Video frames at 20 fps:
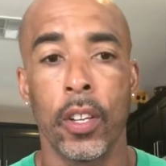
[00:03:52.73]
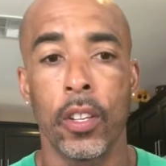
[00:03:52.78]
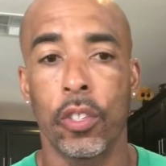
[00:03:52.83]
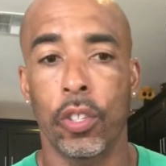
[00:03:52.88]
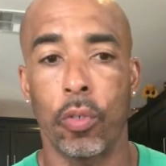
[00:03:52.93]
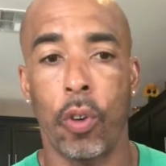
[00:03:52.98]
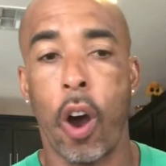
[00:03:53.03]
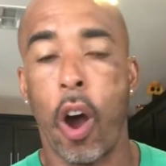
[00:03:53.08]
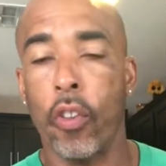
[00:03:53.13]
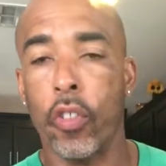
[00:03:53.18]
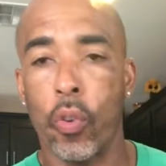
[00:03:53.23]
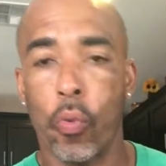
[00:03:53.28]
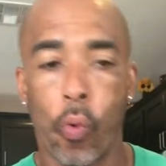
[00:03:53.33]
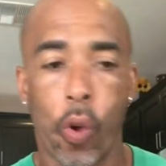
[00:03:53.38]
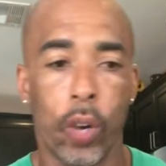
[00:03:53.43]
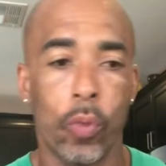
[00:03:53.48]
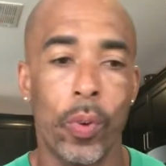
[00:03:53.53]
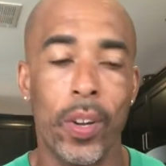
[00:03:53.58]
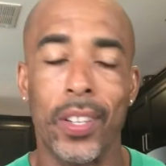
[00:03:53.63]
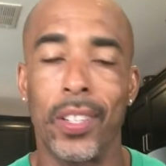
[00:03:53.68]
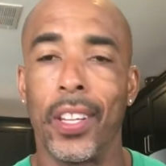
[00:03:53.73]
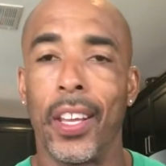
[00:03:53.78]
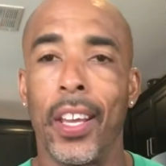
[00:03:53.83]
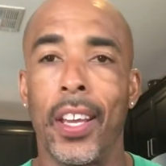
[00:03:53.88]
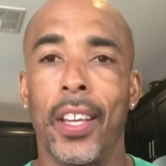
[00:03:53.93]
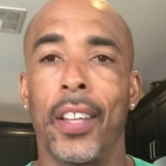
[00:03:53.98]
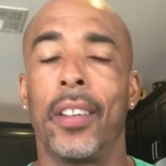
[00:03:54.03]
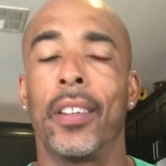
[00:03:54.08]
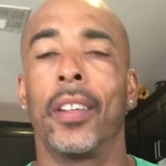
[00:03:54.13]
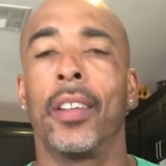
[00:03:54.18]
So all the work we
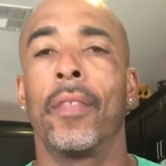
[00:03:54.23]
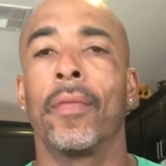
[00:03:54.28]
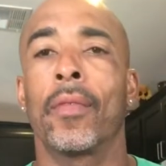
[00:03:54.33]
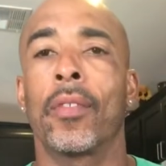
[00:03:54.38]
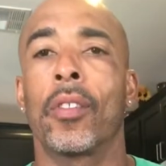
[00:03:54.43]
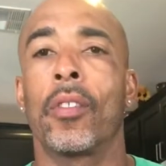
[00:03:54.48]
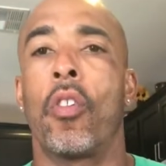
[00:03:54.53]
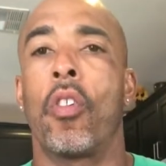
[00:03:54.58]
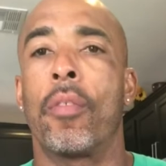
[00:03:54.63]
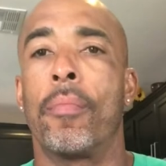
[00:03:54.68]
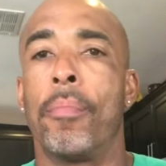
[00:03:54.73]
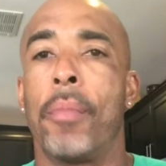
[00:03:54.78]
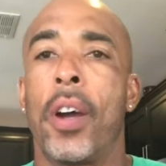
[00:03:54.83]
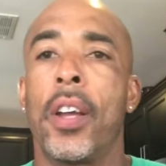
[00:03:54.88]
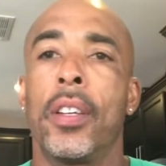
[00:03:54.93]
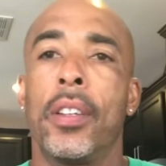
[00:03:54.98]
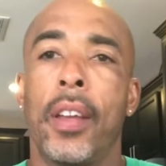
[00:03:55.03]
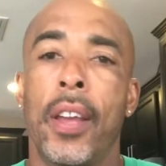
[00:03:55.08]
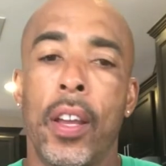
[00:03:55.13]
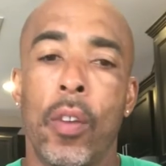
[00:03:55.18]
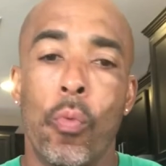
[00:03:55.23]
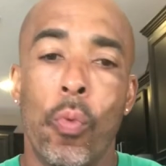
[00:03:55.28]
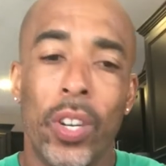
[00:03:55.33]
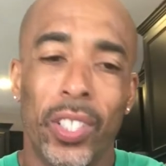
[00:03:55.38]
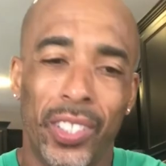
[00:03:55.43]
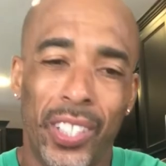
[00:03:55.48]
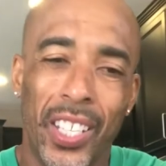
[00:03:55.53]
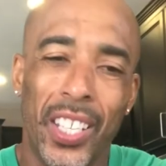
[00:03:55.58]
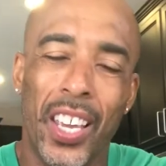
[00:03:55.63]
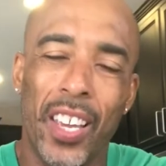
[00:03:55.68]
did on Monday
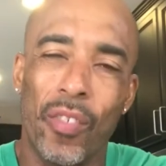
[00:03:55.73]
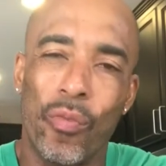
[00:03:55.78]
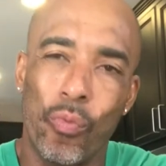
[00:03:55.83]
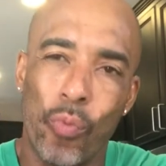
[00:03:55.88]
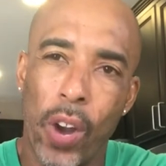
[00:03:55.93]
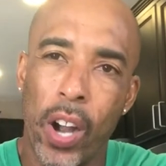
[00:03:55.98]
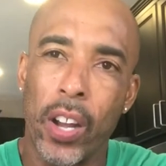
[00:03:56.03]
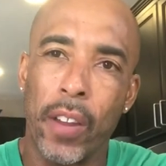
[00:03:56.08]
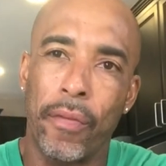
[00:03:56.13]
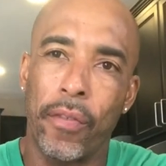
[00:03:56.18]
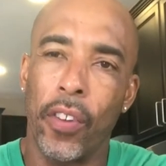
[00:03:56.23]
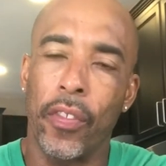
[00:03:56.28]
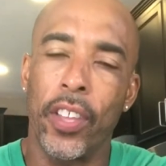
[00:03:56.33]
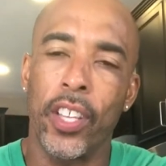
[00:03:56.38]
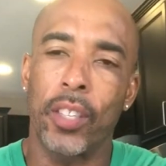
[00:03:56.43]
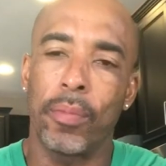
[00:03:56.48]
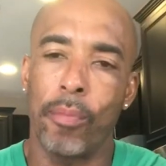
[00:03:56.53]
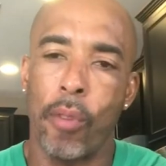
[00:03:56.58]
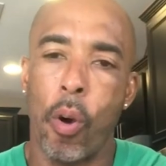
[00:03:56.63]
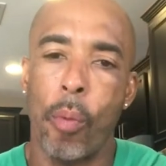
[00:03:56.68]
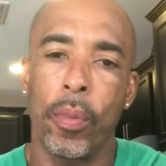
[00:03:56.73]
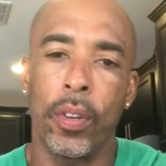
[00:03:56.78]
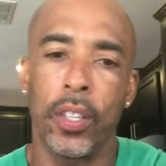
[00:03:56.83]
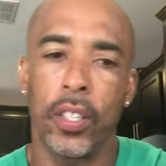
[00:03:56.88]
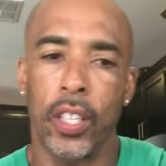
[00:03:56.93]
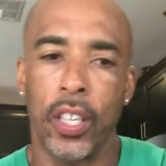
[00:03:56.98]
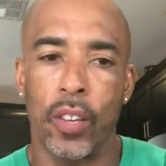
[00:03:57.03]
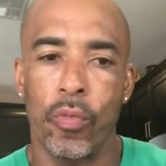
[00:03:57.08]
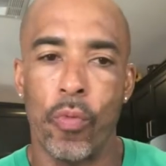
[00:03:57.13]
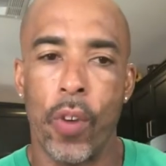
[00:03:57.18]
was to get ready for this moment,
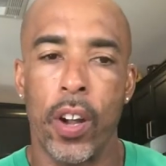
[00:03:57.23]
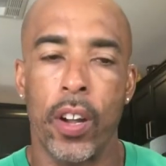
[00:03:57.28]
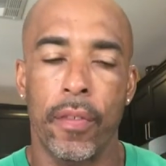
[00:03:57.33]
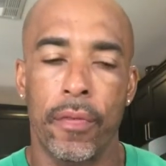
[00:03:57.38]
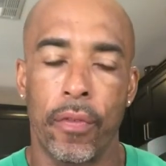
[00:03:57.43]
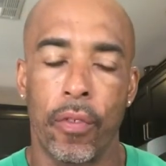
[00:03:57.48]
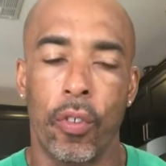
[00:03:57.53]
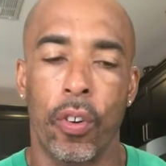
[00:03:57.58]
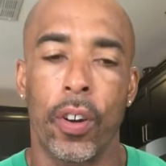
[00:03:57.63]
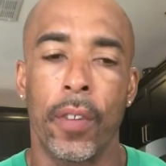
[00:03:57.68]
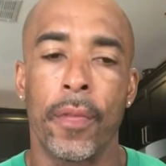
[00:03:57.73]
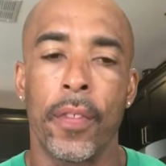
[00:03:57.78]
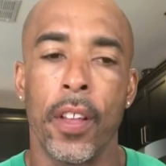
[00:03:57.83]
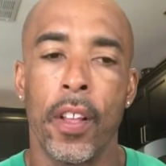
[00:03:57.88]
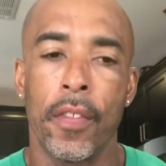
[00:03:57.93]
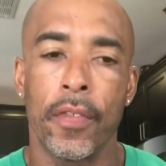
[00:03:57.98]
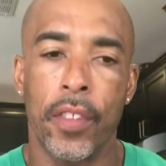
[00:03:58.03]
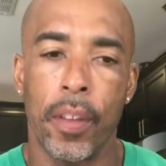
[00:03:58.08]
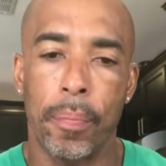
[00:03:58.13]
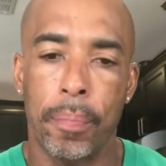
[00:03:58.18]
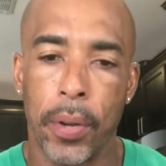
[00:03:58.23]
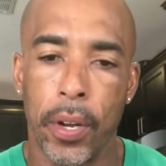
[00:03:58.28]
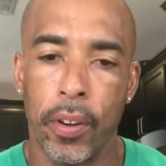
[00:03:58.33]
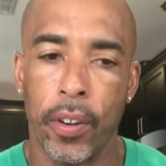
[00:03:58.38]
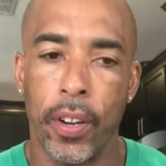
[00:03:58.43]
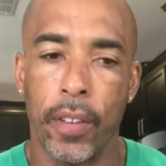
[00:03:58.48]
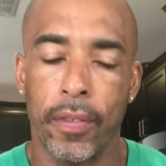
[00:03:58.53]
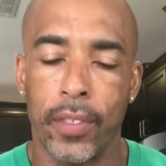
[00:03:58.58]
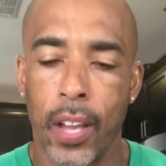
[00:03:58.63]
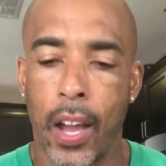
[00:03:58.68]
to get ready for the
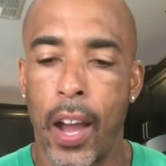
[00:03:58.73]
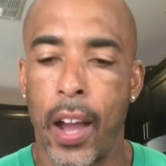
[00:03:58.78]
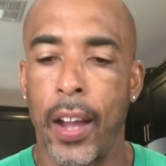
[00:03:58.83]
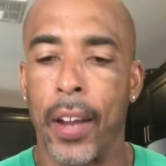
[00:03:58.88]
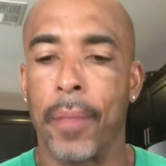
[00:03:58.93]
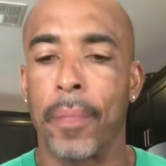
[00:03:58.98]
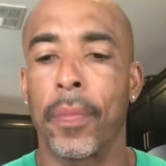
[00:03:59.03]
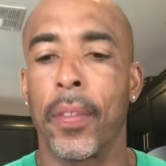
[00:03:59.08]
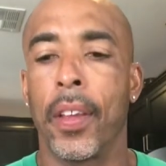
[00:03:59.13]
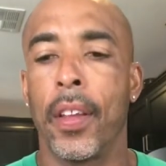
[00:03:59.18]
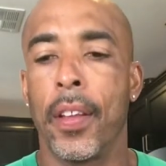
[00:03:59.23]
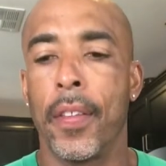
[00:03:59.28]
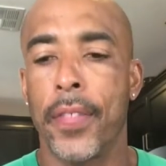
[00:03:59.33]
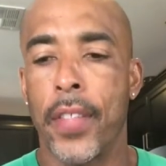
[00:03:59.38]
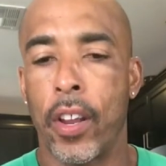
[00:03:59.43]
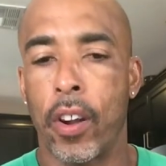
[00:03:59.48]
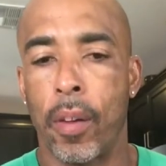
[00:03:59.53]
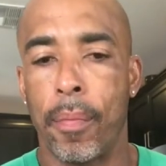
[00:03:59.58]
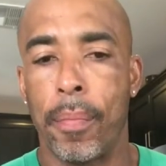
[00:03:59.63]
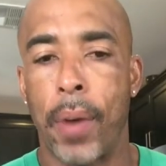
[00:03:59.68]
period of time that our